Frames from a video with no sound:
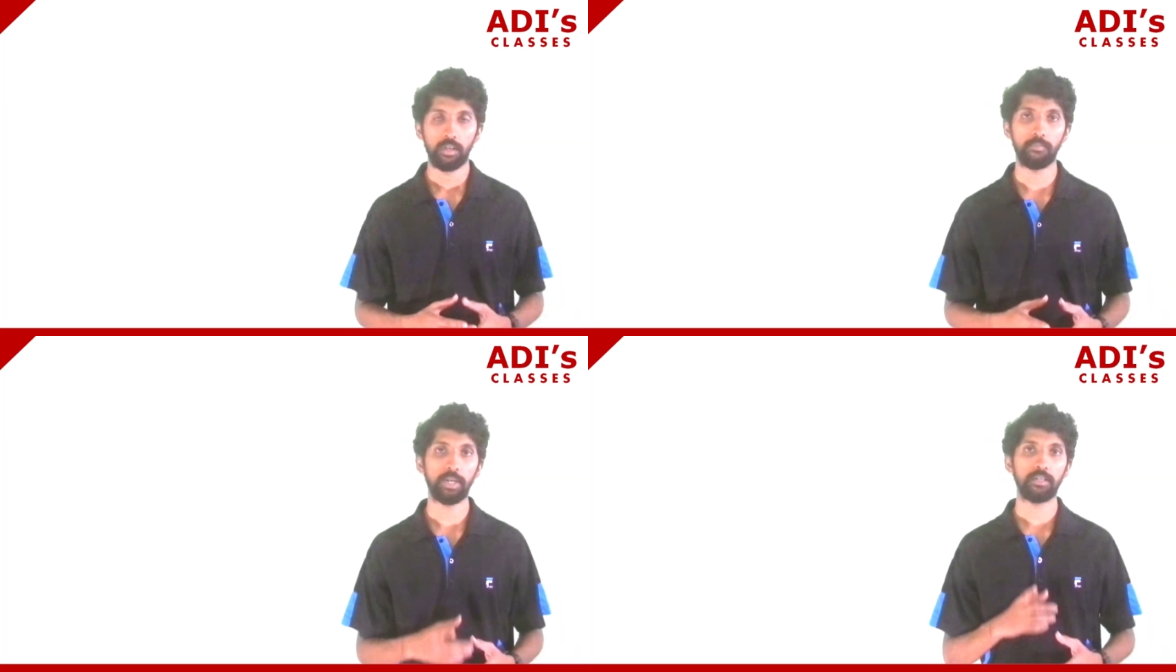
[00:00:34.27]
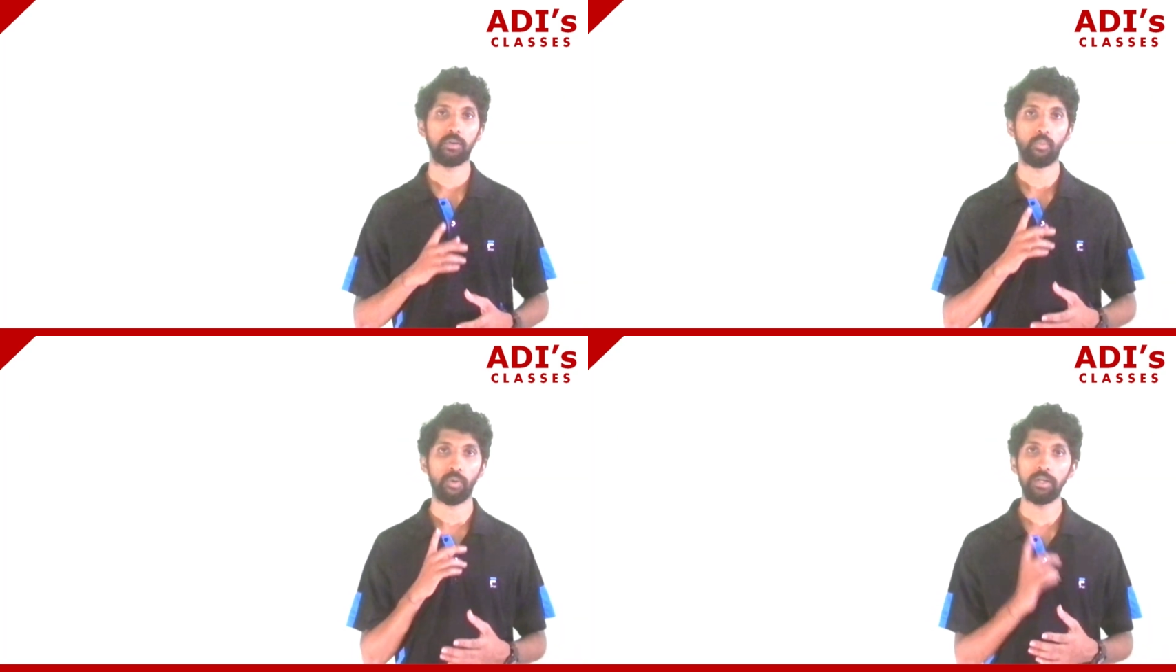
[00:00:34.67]
But
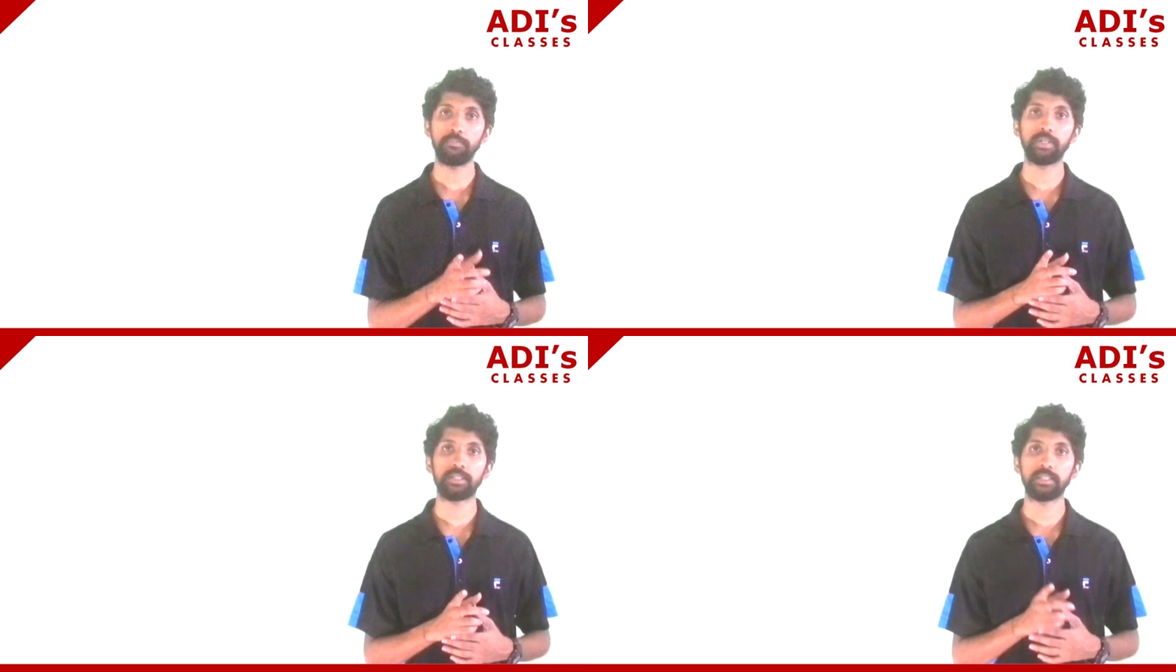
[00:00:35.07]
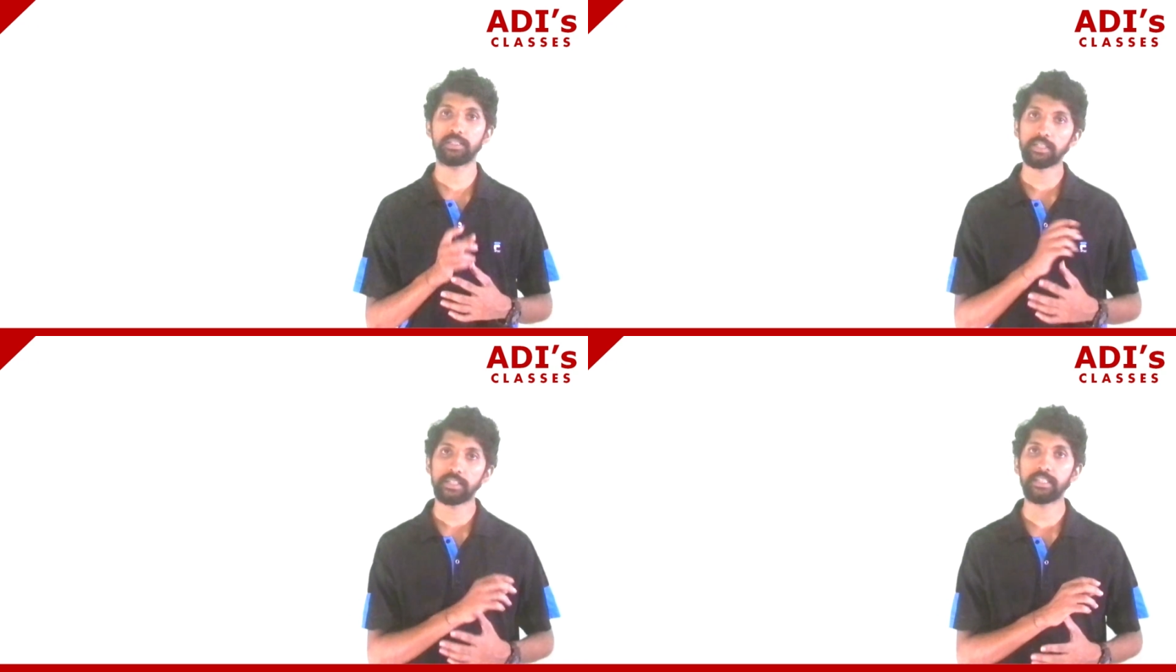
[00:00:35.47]
one person
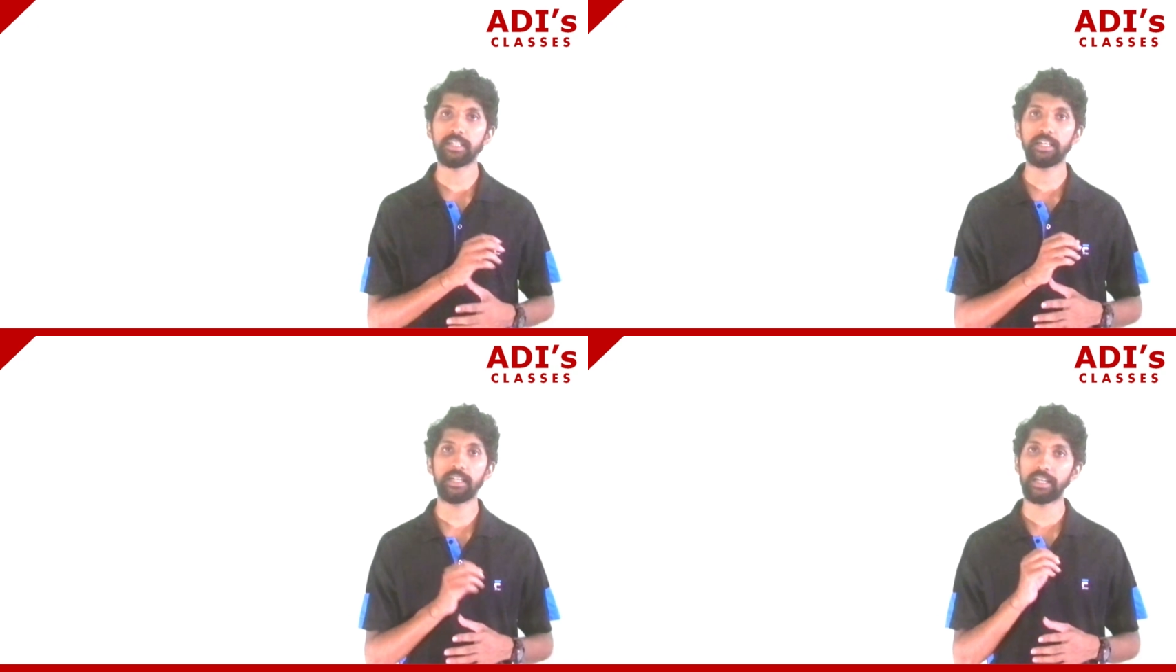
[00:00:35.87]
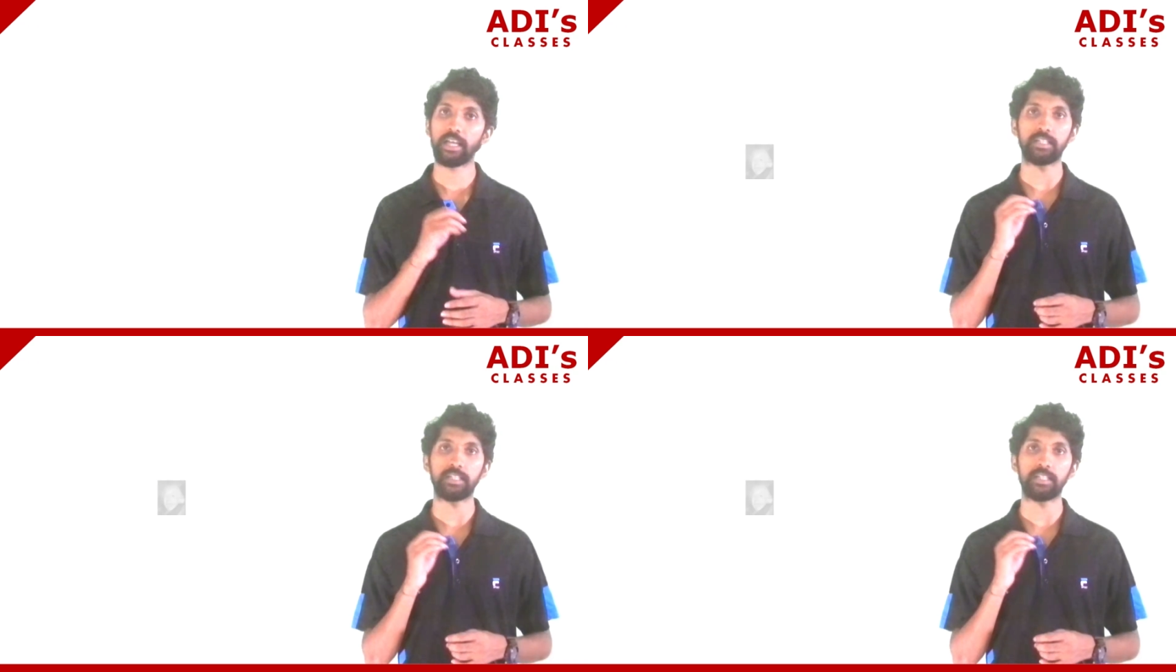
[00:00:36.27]
succeeded in